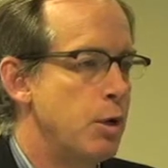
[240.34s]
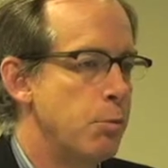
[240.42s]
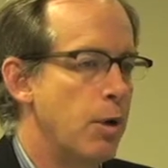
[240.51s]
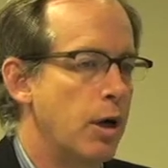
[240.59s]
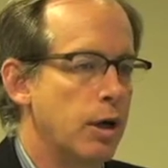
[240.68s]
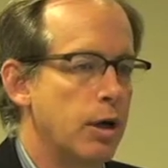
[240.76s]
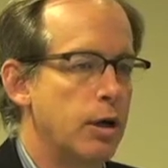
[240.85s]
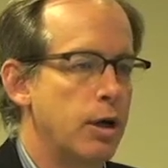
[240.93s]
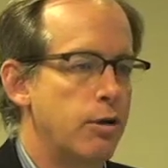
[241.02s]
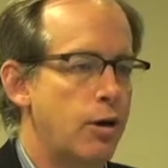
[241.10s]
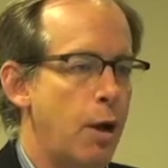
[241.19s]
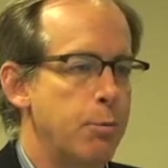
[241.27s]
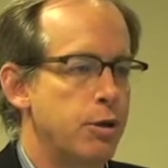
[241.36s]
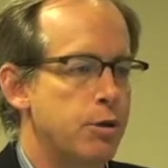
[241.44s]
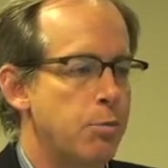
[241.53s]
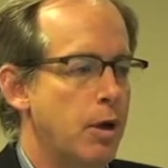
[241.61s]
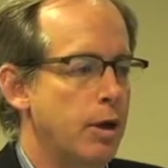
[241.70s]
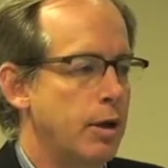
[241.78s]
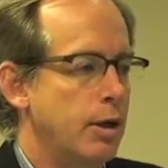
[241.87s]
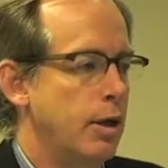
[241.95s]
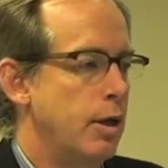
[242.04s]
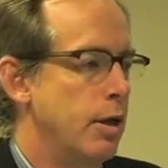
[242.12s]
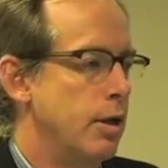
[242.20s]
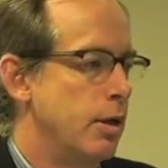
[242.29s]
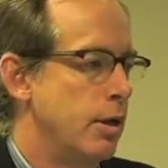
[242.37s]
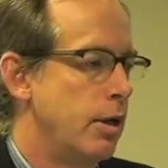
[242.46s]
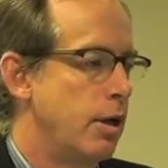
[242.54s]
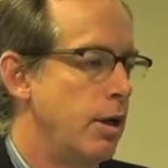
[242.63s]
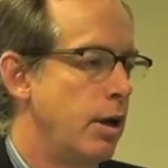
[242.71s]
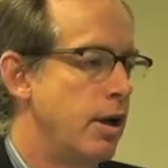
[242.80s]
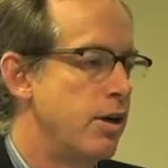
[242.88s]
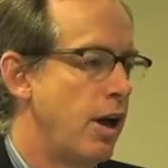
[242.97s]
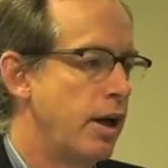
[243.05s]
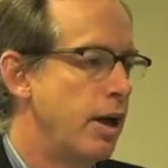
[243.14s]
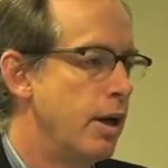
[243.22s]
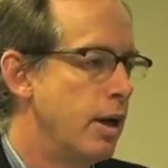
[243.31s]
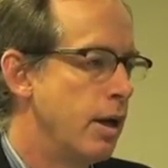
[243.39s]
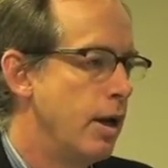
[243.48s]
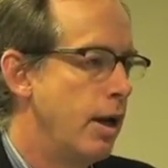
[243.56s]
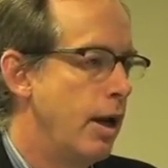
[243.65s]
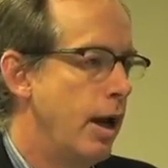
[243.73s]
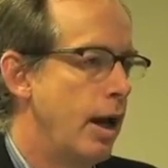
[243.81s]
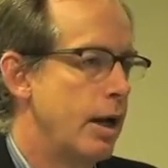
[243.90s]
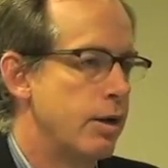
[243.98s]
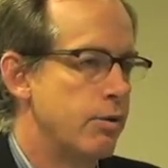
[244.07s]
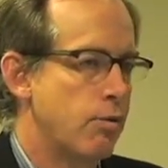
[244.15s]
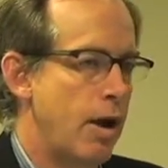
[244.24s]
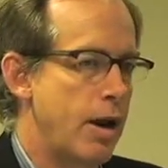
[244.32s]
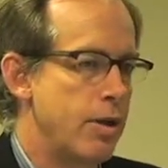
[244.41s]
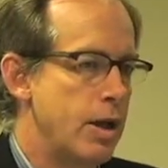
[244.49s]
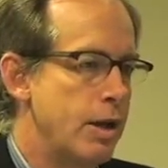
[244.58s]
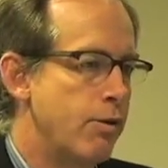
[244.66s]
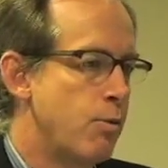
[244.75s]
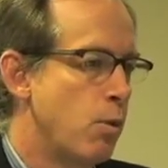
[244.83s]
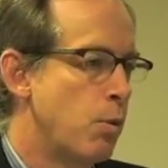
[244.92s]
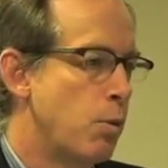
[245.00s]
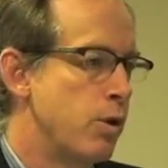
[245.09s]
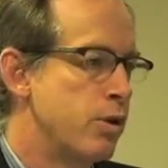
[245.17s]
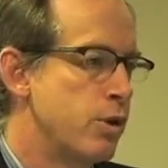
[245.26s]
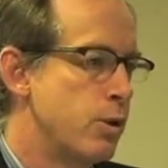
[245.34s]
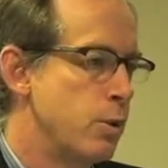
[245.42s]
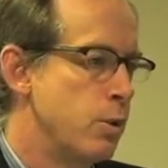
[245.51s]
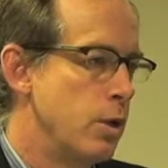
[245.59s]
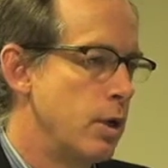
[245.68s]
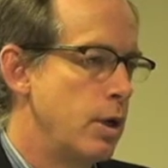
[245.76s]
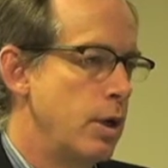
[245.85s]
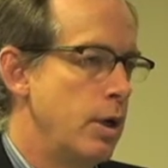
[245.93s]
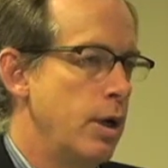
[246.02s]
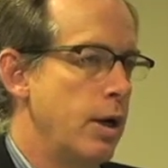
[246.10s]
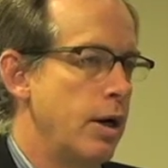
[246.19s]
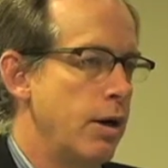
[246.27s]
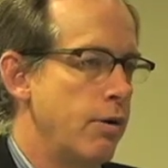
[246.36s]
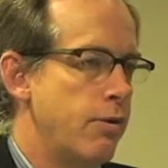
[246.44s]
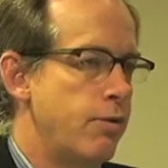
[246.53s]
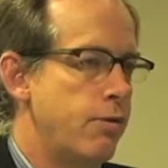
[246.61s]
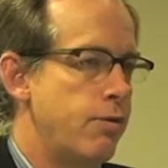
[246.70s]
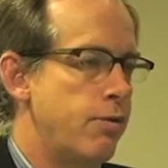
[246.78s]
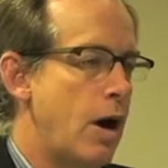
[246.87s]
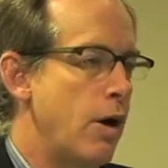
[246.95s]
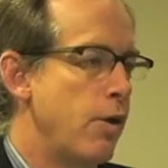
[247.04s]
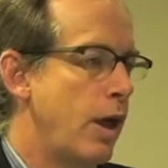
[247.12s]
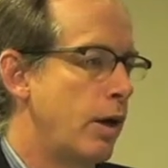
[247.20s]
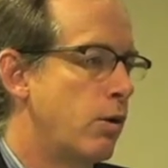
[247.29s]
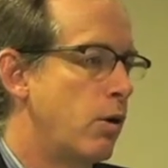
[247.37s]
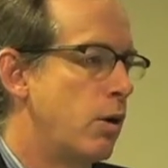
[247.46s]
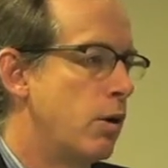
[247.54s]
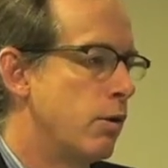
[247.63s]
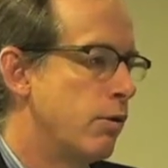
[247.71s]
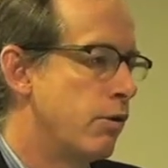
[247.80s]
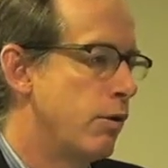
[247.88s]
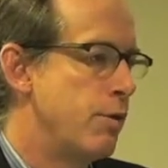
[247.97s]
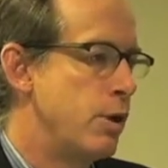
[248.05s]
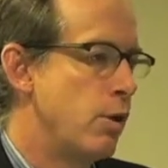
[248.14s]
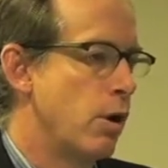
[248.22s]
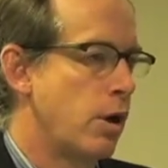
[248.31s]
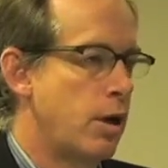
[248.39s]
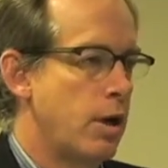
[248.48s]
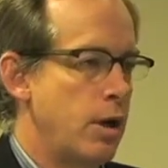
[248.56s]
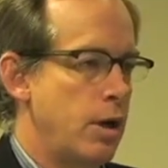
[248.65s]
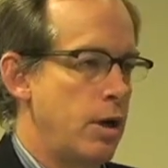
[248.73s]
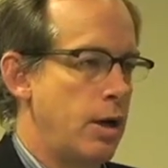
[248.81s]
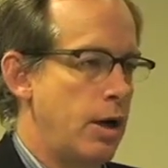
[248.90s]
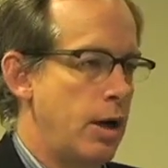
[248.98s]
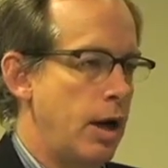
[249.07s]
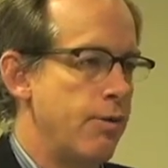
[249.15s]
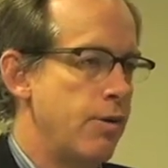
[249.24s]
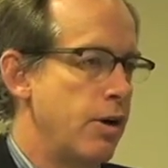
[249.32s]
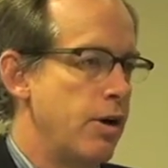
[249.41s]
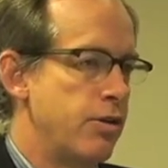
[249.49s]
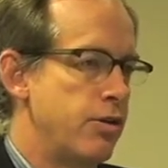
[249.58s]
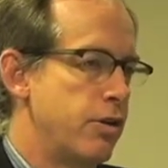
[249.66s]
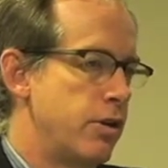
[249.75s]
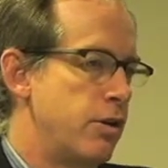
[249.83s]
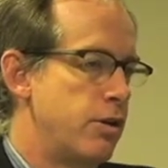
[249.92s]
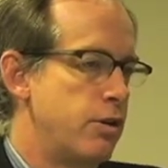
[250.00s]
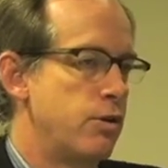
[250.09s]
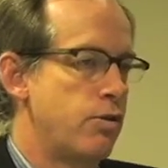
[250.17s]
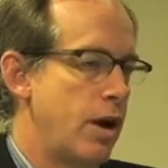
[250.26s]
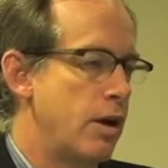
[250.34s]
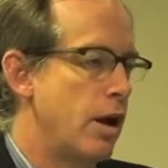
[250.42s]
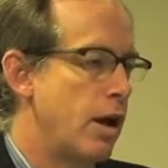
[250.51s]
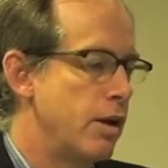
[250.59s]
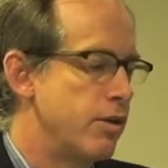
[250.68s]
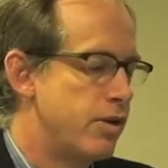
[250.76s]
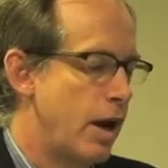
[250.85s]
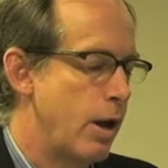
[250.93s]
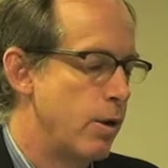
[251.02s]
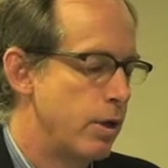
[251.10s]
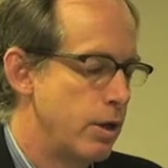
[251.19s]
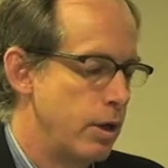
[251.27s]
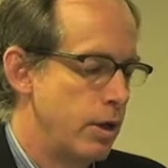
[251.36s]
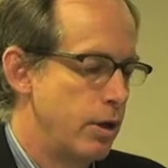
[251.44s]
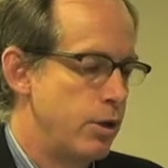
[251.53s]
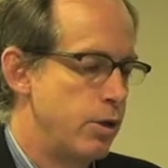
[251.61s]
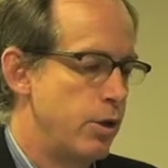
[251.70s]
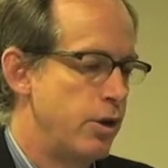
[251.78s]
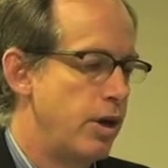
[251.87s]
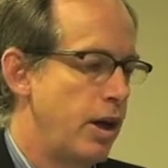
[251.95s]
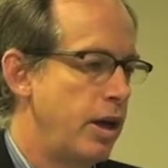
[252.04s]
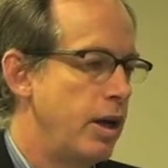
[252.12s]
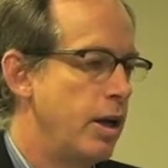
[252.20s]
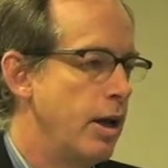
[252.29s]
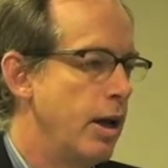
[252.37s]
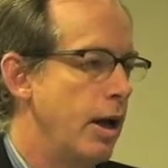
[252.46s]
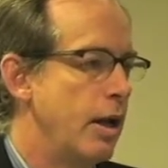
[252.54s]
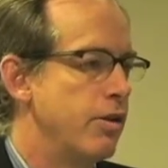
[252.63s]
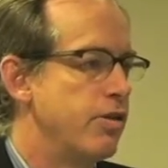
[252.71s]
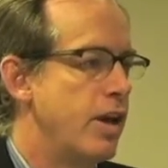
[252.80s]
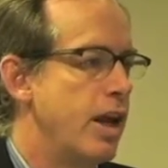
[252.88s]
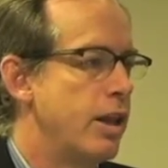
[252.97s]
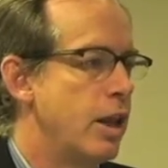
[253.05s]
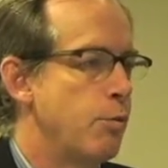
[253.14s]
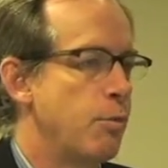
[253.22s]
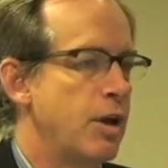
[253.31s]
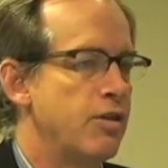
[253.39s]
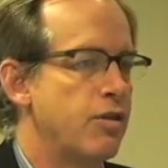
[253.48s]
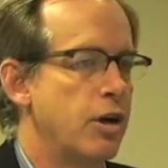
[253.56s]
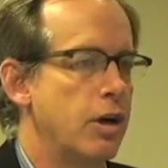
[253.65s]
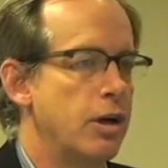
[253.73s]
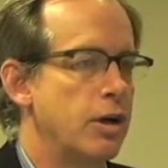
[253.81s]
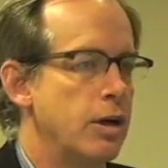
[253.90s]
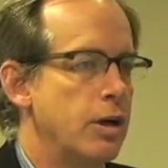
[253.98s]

a monk, a Trappist monk in Kentucky, and right on the eve of World War II, uh, followed that call from New York on various uh, train lines down to Kentucky and stayed at that monastery